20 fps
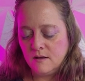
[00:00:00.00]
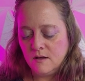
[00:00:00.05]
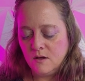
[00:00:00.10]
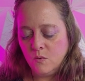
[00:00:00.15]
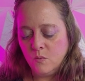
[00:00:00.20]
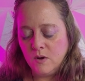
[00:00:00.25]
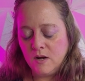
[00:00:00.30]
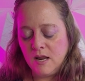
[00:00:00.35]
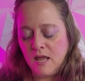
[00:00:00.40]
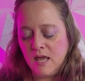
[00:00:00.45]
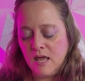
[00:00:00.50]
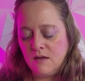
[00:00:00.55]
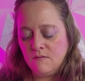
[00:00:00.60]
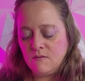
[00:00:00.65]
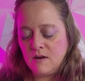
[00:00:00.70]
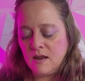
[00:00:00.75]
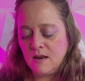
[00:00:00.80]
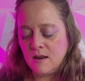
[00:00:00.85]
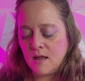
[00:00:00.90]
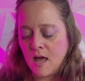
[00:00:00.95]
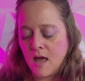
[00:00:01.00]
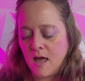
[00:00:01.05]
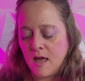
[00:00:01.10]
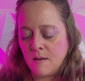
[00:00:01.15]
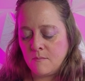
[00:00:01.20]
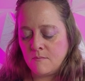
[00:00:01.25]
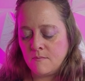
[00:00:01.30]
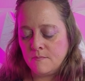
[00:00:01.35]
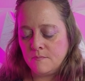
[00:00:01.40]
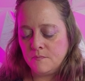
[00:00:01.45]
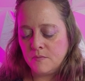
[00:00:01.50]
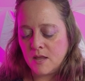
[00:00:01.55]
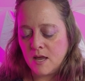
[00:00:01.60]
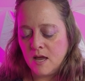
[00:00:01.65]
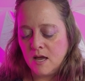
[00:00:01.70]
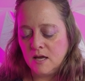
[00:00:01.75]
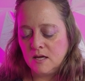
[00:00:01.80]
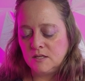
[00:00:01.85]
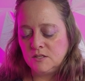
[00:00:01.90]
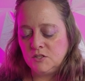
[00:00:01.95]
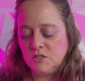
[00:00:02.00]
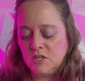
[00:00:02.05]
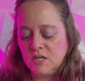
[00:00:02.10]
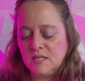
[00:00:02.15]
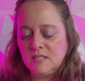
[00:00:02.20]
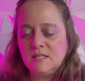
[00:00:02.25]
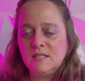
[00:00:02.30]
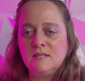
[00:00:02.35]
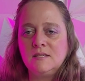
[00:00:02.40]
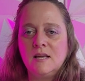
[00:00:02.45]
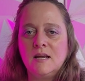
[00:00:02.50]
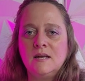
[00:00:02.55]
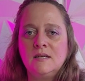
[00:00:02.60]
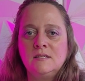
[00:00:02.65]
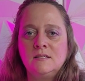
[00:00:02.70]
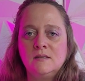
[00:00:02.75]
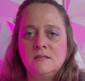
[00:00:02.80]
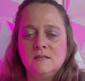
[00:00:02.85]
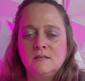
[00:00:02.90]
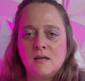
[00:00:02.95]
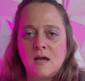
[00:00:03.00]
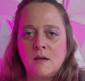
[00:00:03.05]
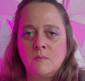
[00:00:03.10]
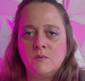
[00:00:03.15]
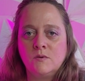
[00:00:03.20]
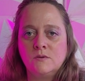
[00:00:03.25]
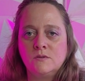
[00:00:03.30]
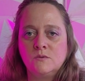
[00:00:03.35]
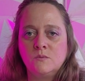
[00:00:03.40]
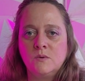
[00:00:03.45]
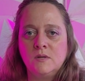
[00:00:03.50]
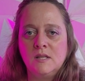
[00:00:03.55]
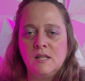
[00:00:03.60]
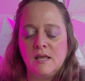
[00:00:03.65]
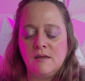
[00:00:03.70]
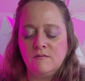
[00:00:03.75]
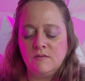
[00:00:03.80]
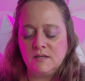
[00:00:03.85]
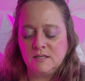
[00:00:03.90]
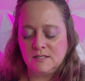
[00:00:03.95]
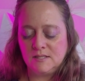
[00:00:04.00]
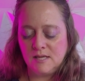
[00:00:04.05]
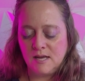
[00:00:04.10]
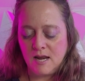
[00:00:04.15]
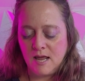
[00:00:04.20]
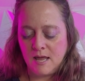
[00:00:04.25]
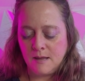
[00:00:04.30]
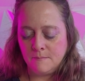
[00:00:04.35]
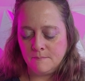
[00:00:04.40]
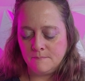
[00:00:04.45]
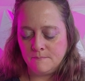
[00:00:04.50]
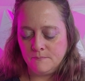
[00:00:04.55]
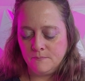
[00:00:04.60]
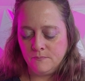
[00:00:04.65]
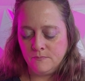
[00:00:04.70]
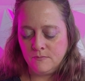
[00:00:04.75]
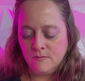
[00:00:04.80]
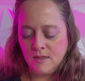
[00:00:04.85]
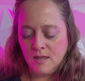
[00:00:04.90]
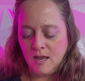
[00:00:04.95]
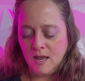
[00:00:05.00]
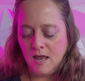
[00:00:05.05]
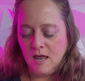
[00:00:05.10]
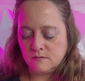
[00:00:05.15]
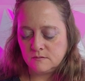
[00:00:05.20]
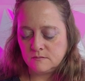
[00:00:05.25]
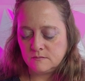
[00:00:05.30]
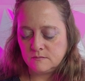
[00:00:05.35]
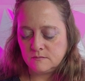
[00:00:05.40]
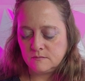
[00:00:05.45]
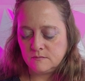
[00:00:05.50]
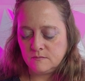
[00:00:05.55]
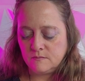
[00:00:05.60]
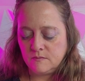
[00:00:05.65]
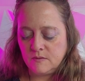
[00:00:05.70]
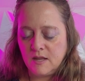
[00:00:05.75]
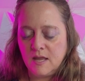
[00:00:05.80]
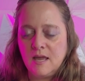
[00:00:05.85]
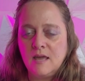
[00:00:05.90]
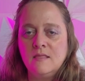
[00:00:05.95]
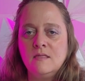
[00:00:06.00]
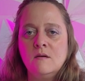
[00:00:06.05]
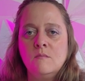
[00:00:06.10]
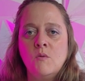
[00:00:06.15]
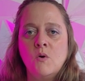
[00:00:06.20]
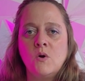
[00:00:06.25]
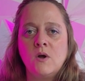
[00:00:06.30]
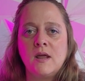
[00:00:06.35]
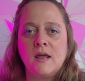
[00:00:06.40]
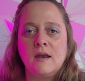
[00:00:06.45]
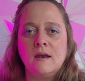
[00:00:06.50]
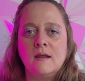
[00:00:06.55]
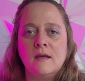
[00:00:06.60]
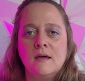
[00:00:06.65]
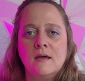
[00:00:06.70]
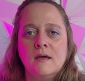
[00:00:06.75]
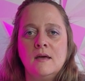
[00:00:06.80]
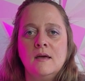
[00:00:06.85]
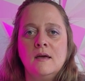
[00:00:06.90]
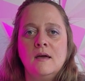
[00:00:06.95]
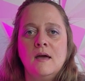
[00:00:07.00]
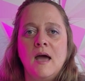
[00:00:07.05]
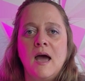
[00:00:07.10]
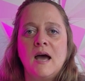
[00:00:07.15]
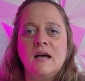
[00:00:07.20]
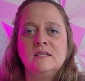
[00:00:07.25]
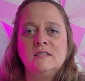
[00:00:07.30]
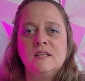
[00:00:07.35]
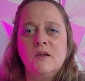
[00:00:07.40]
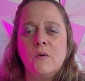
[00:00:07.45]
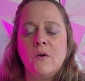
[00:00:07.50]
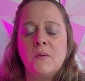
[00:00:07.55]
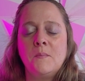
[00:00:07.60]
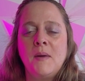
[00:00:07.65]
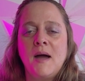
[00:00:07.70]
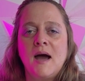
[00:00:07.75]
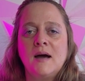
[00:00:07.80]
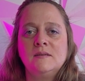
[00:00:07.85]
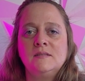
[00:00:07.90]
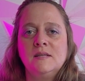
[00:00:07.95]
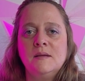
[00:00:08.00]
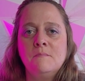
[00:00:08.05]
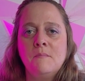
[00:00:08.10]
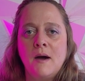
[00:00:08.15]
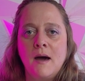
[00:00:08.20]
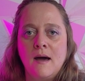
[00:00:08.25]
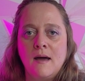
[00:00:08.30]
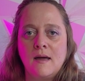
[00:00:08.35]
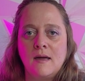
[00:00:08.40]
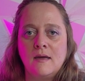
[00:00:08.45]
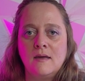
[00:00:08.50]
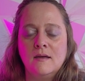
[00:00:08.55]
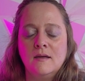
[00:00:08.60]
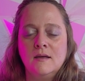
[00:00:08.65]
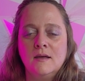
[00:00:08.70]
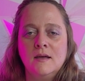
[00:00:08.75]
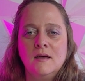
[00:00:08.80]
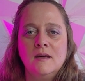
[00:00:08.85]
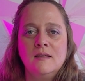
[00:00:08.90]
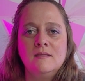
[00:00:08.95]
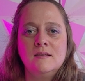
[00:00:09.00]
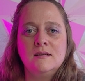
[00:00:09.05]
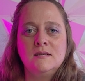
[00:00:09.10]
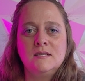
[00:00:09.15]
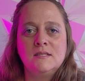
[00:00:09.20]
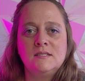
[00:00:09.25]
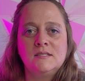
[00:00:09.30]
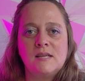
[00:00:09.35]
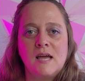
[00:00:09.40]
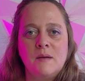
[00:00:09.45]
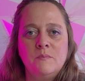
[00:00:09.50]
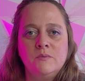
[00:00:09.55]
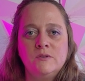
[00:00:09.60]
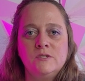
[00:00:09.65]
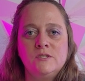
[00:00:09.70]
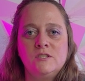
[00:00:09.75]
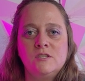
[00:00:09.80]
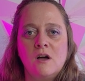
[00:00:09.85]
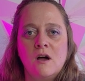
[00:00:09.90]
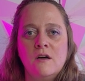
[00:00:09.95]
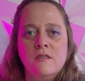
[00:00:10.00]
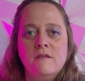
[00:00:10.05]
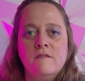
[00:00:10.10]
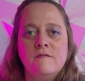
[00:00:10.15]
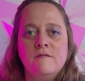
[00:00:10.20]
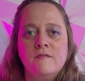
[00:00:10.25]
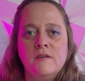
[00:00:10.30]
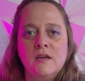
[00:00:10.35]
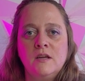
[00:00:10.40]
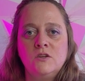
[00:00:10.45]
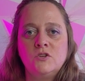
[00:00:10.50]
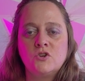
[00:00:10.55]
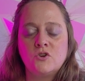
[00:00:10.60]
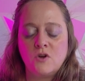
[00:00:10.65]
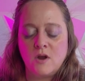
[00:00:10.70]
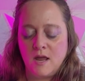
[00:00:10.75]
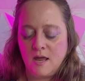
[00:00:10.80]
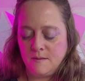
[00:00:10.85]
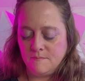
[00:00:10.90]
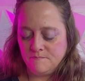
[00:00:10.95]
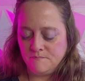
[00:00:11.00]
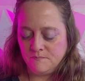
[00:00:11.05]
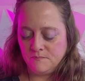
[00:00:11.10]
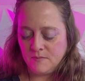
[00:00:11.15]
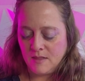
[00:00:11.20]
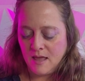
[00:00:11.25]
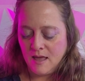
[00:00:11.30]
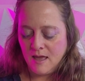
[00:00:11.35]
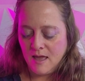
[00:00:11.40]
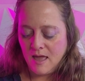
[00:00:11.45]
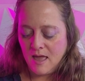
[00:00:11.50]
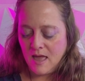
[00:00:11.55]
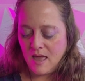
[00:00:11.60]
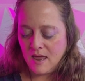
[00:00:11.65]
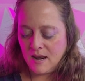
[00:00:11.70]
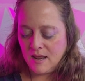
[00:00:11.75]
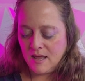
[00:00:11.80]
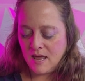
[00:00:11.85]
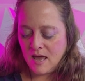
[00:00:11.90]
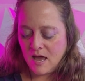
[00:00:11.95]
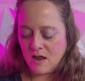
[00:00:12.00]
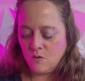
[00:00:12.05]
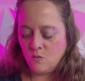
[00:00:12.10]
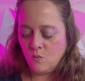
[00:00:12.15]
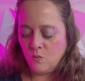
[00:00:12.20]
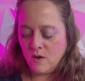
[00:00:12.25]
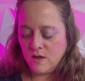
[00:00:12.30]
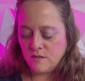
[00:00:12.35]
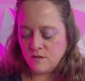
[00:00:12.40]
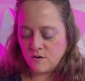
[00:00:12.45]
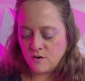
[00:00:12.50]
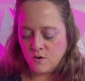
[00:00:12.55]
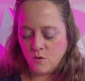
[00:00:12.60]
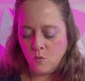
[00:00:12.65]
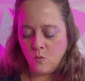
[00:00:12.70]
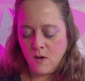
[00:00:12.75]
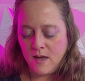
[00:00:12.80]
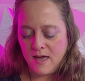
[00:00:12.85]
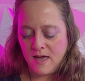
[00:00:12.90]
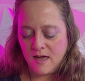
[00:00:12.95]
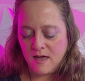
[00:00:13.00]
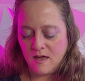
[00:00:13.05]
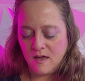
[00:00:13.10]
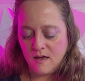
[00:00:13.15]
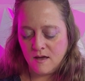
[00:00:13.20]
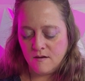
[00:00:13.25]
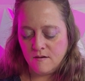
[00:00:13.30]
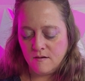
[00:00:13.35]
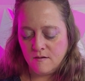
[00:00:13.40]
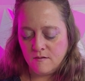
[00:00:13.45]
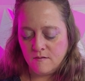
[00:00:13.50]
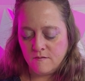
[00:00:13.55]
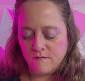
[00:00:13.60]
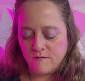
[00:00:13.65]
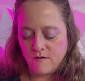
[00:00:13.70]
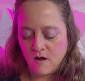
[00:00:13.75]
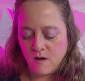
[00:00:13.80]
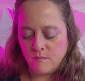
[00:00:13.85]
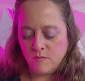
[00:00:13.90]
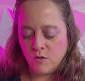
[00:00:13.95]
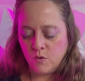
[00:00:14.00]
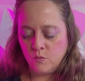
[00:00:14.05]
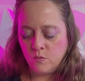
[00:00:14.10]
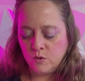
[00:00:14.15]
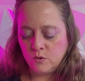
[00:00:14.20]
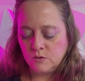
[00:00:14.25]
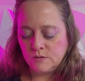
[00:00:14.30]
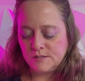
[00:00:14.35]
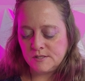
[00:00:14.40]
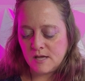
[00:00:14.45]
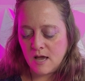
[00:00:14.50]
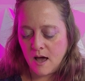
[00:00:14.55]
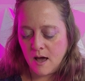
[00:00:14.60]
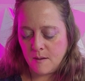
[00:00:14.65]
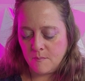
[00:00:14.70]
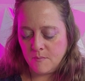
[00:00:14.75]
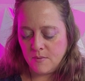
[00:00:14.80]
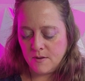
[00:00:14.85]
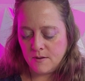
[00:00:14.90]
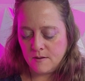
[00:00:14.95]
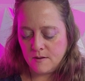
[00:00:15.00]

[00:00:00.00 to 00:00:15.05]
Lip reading: When evening came, Jesus and his disciples would leave the city. In the morning, as they were passing by, the disciples saw the fig tree, and it had withered away from the roots up.